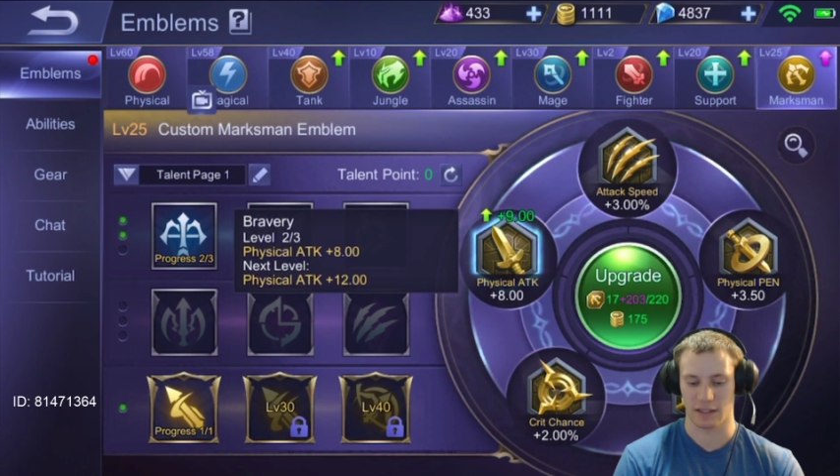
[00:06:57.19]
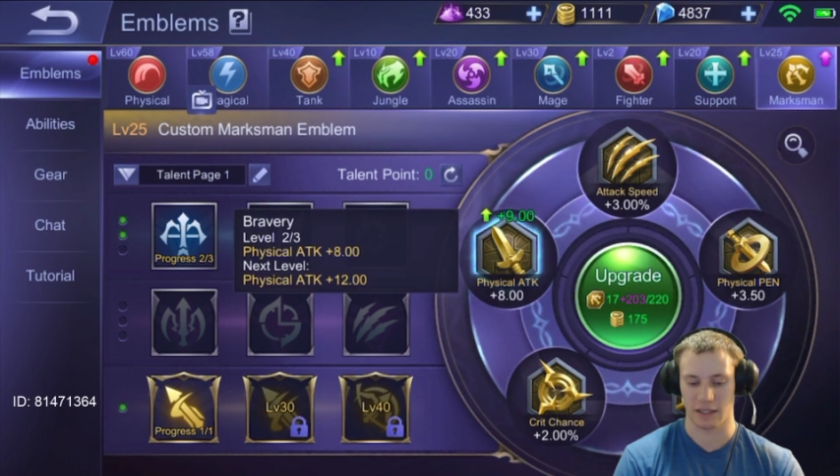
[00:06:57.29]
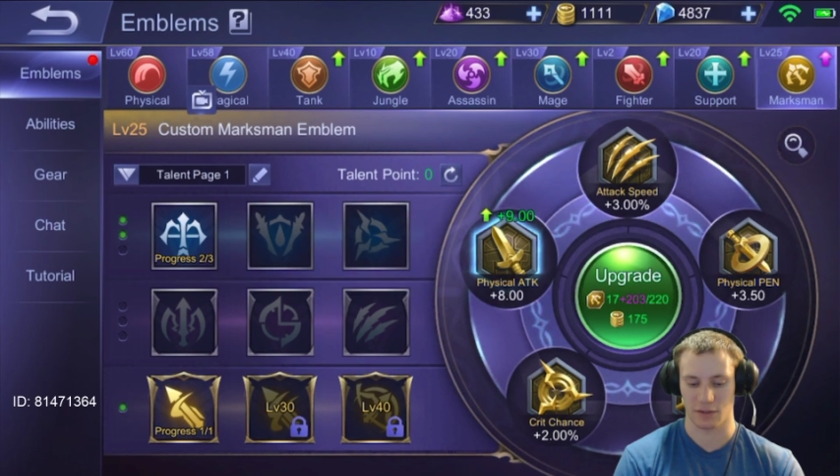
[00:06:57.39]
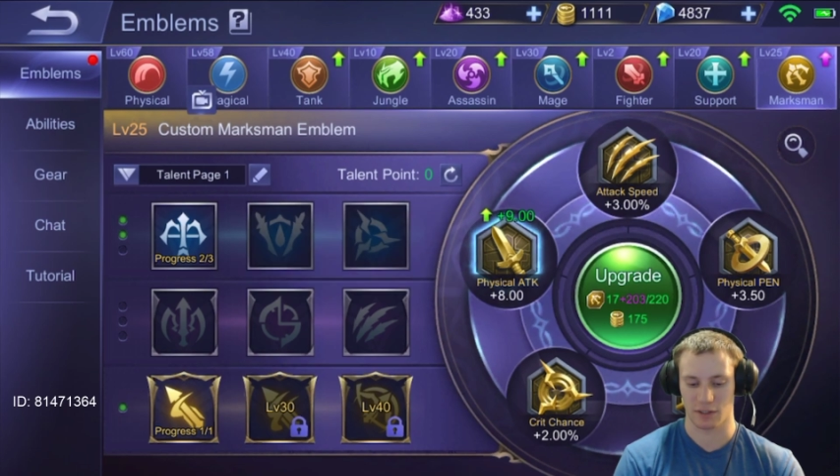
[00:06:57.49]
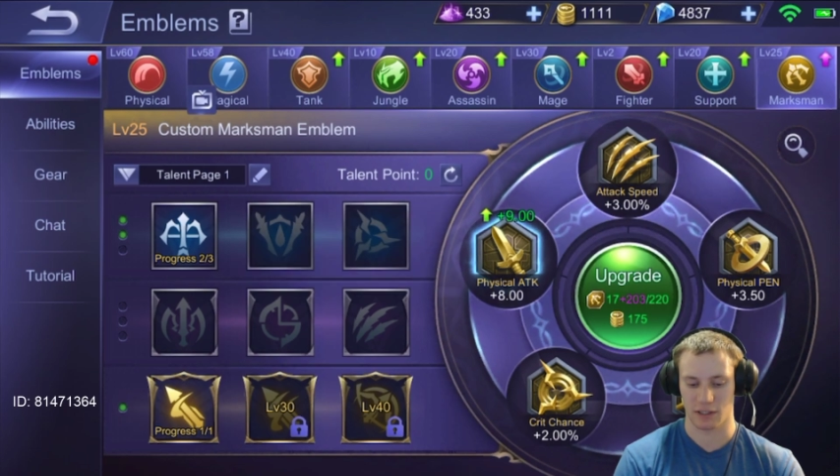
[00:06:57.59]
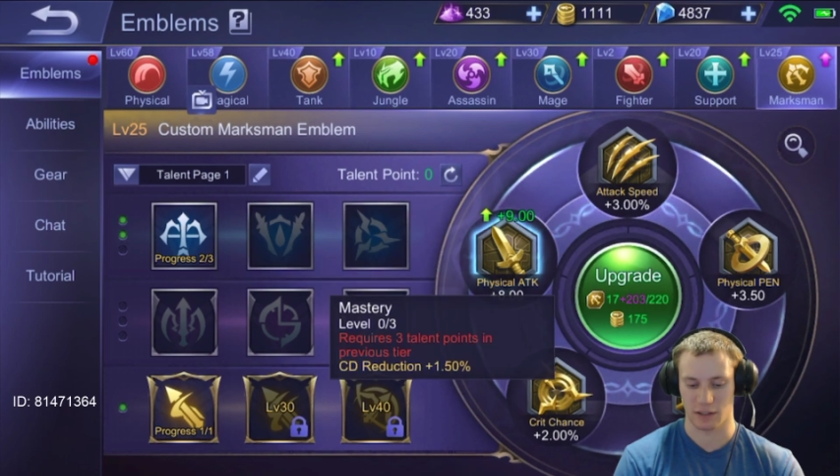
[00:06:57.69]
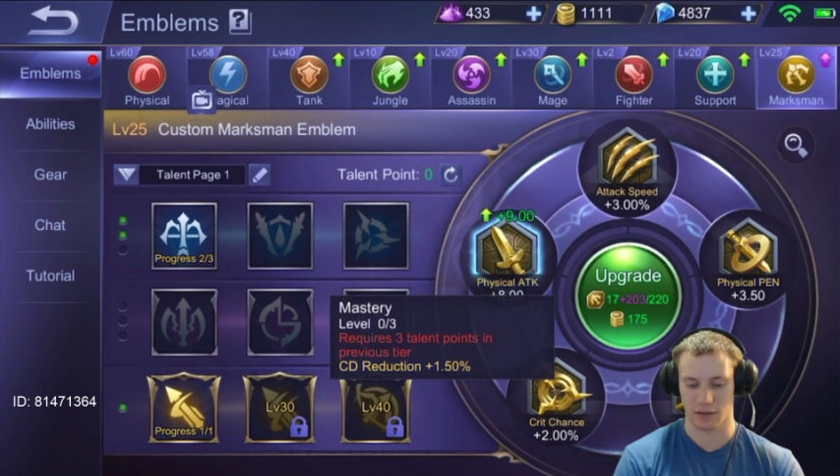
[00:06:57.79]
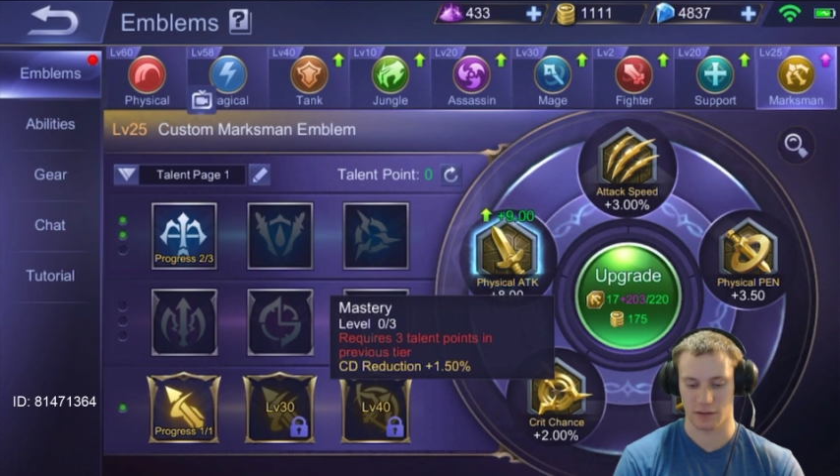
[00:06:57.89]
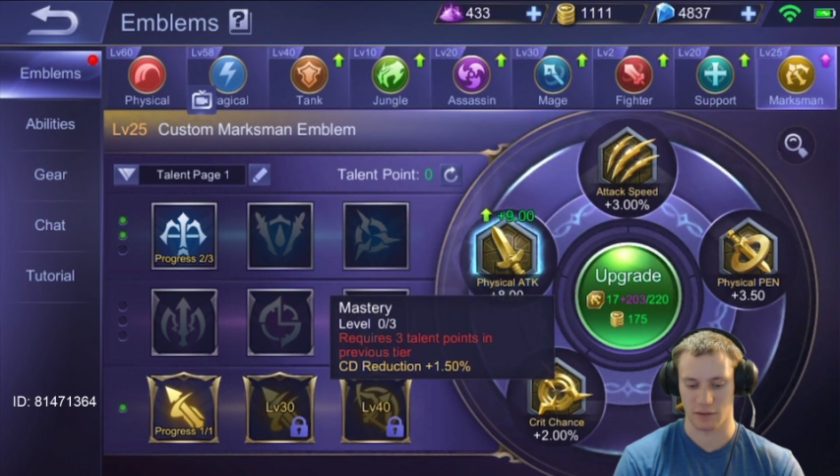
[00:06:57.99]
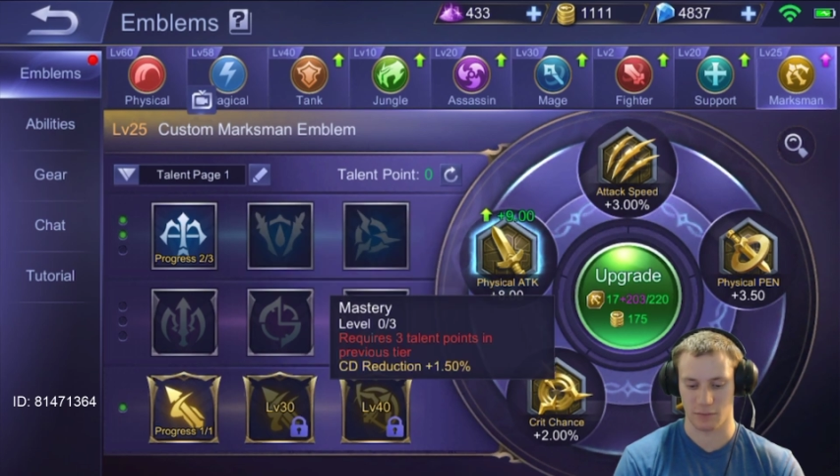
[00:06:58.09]
That's a
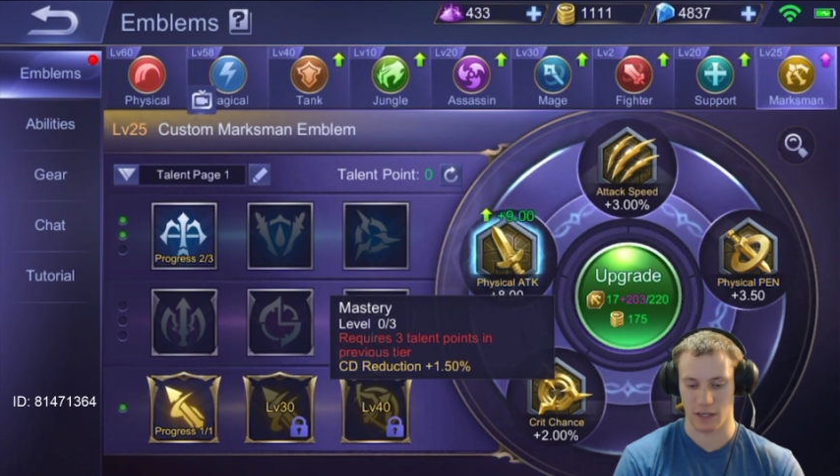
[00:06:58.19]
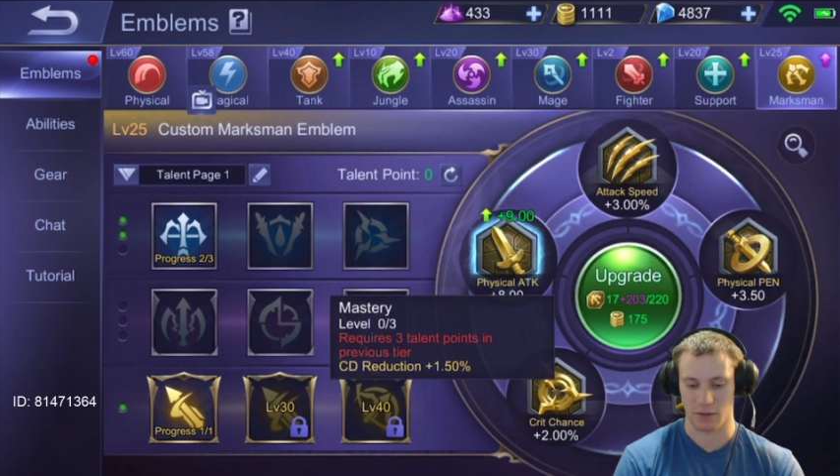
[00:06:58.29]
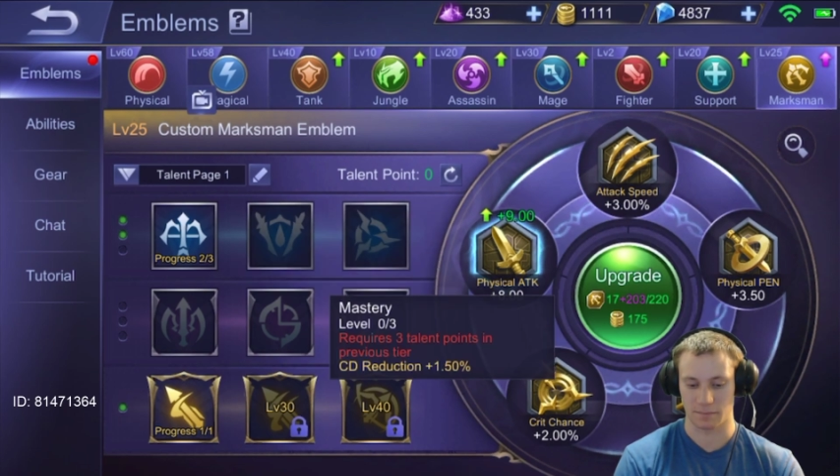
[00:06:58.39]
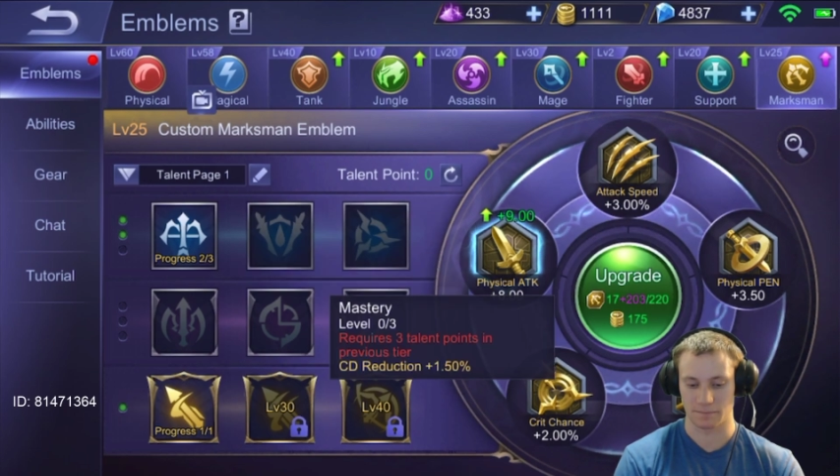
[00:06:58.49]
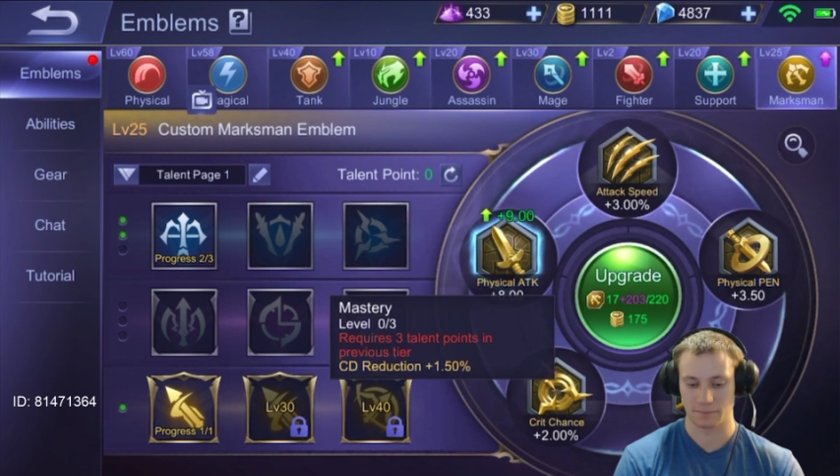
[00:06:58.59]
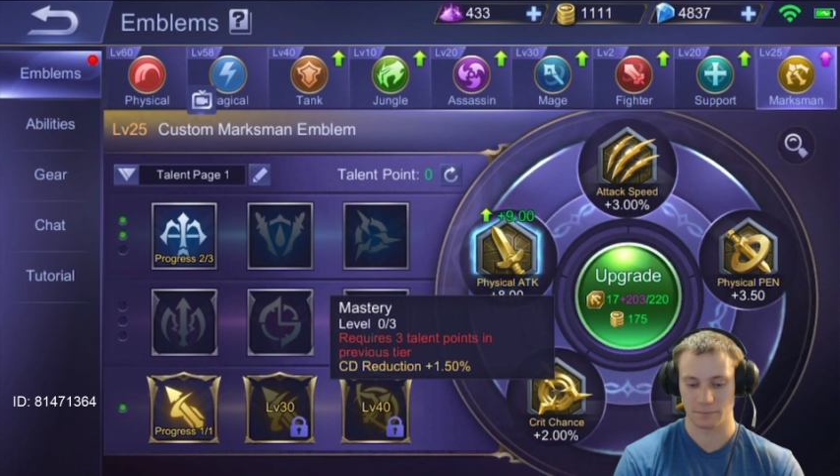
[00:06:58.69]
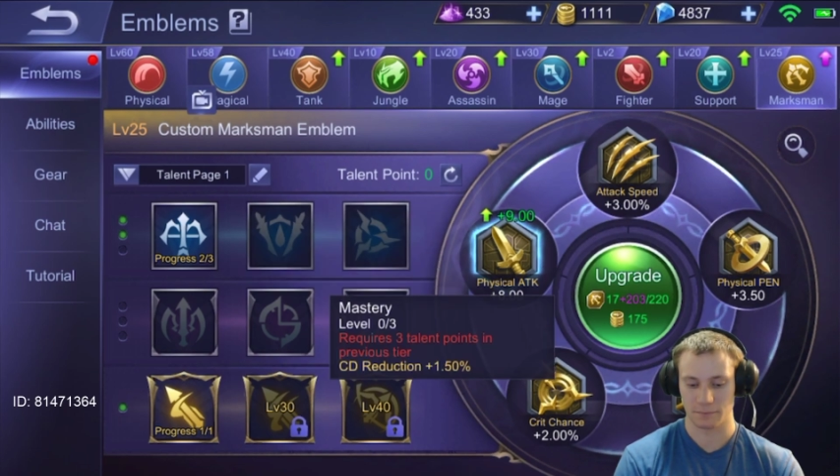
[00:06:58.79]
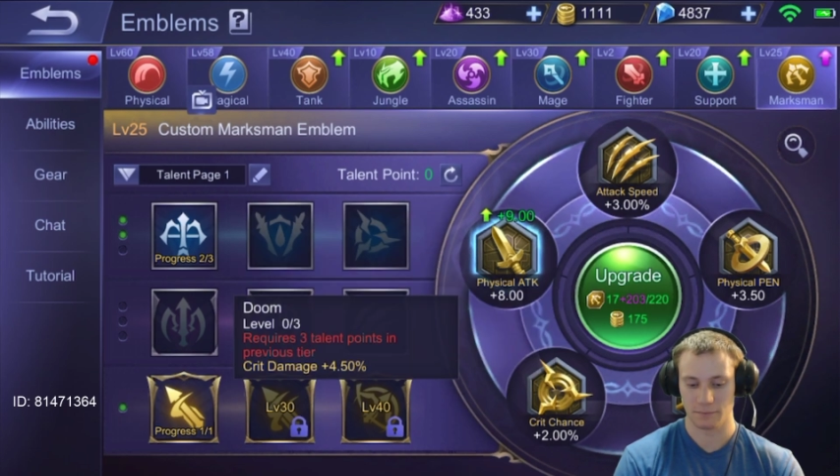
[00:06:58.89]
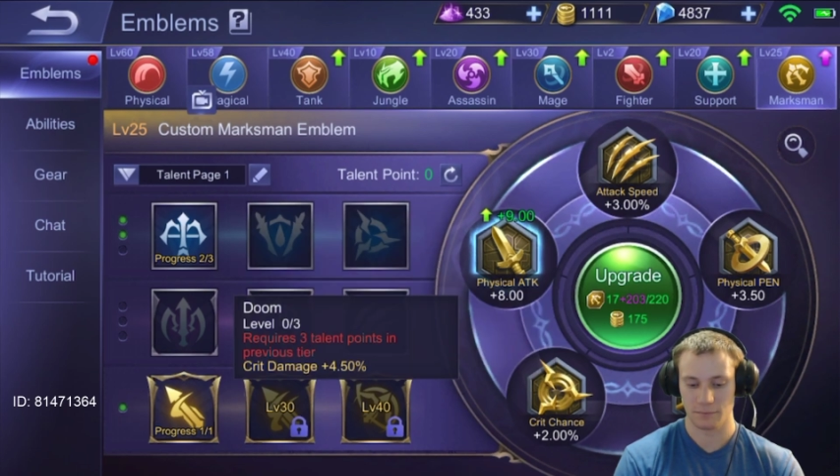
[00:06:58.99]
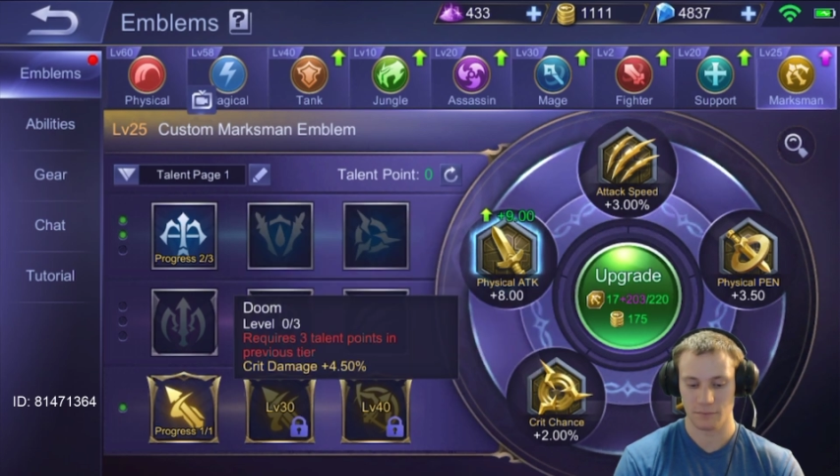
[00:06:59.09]
ridiculous amount
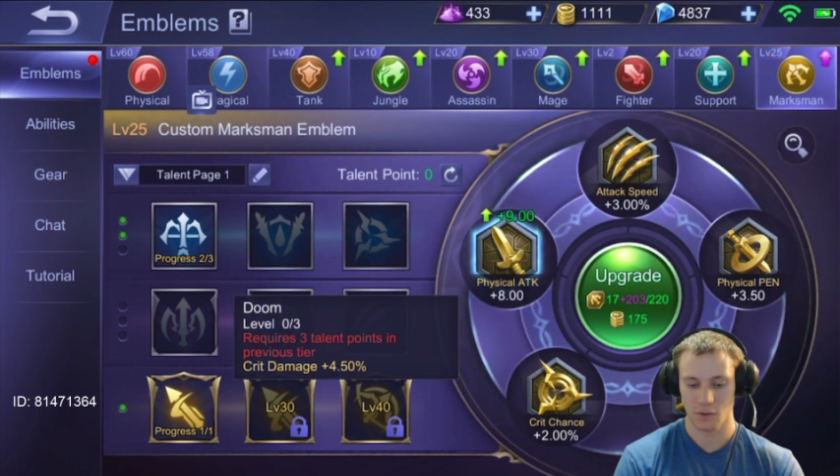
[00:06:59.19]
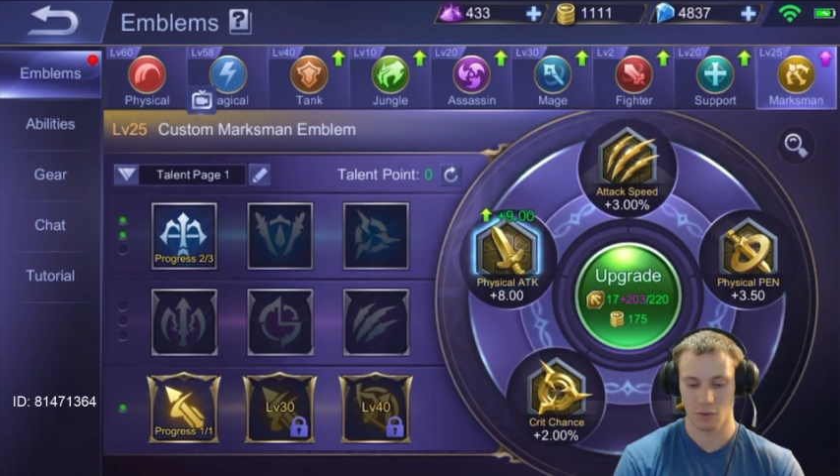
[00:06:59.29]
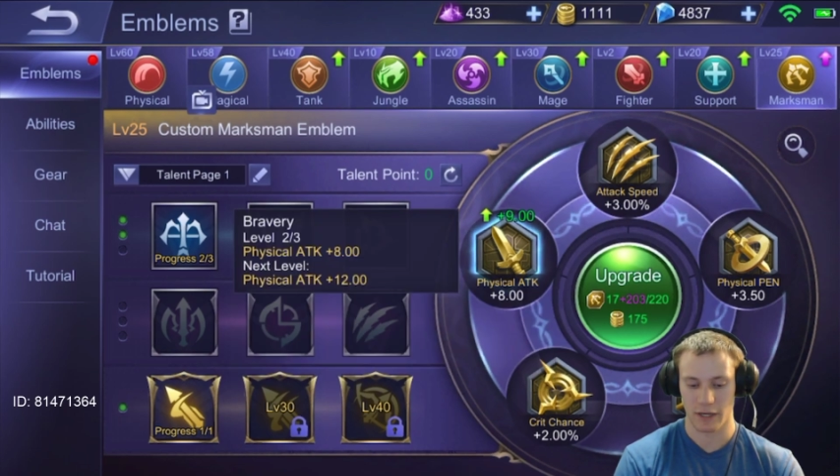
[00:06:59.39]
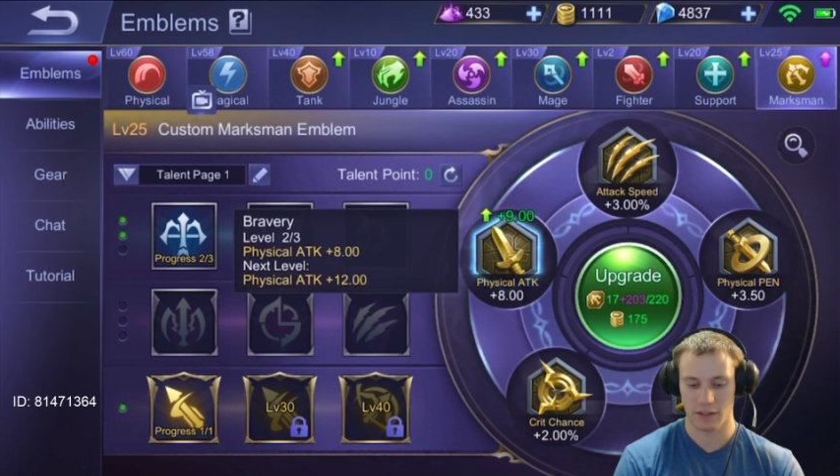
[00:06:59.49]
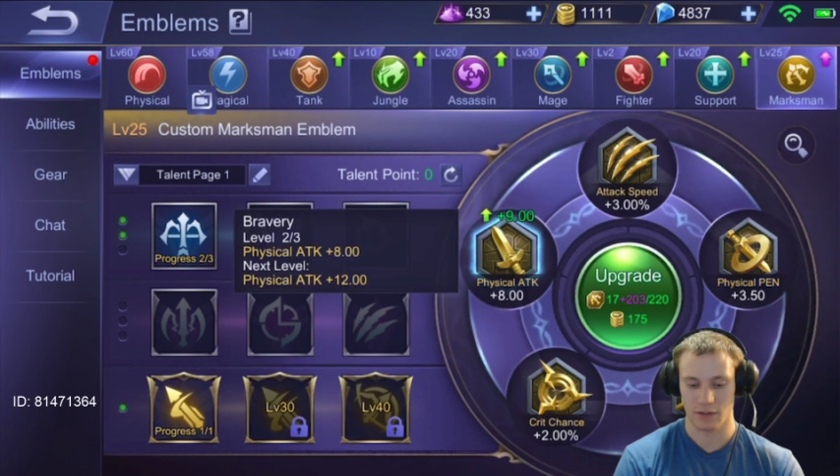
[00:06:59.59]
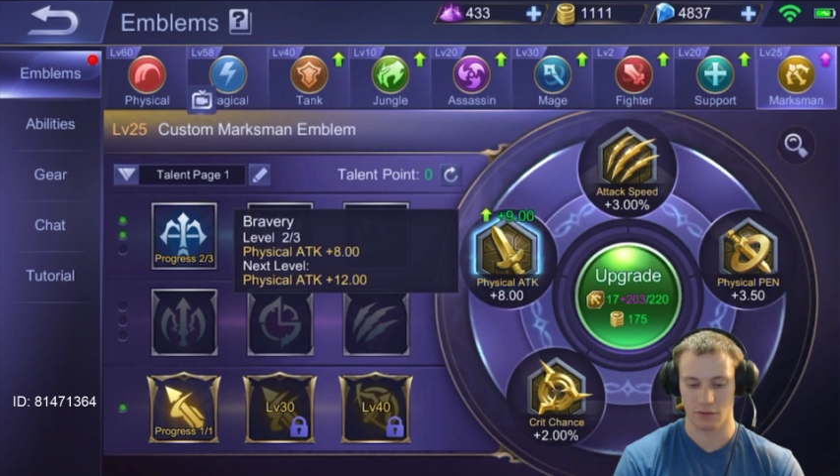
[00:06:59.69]
right? So